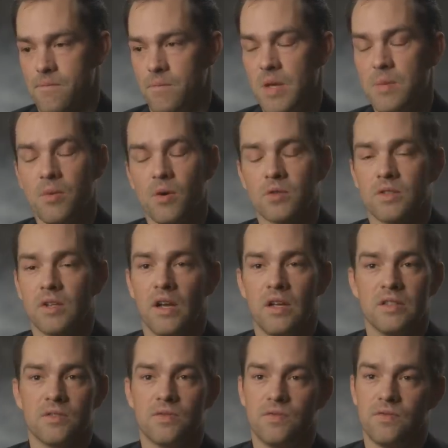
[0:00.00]
me personally, I
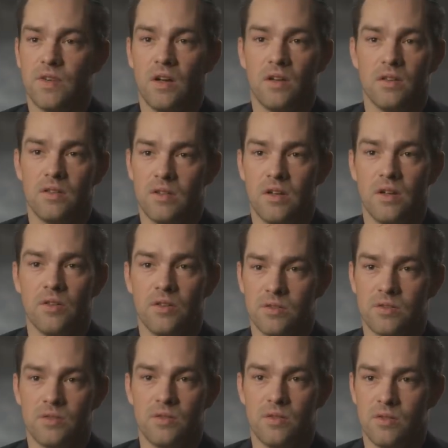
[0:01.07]
just felt, you know,
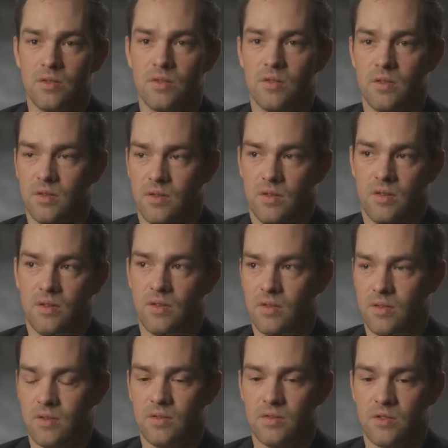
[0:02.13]
there's
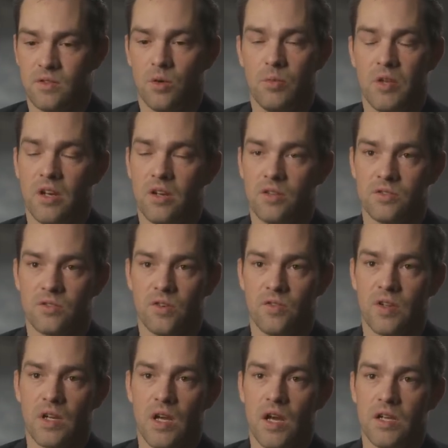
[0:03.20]
so many
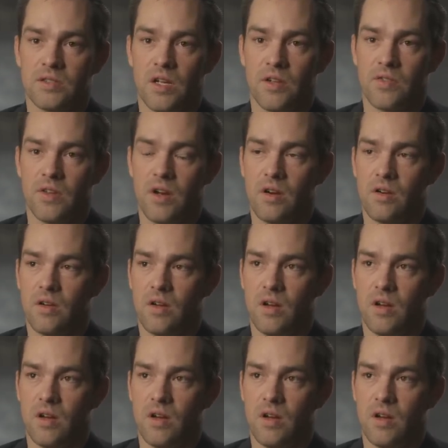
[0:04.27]
deserving guys out there.